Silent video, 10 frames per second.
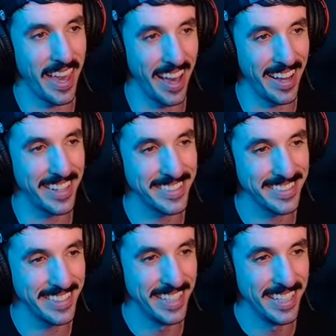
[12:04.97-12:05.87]
yeah.
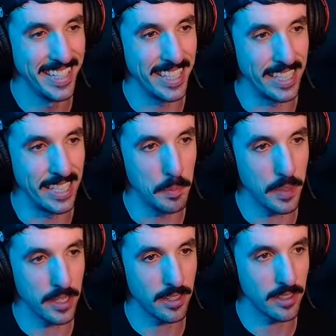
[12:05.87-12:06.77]
Yep.
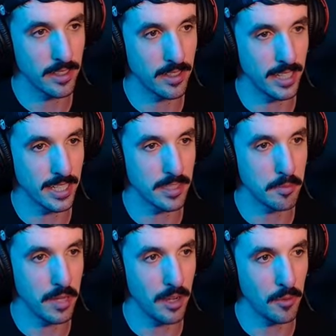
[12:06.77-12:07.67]
That's
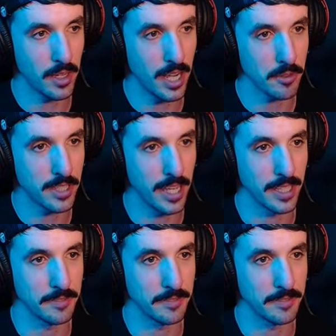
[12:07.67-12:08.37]
about what I was thinking.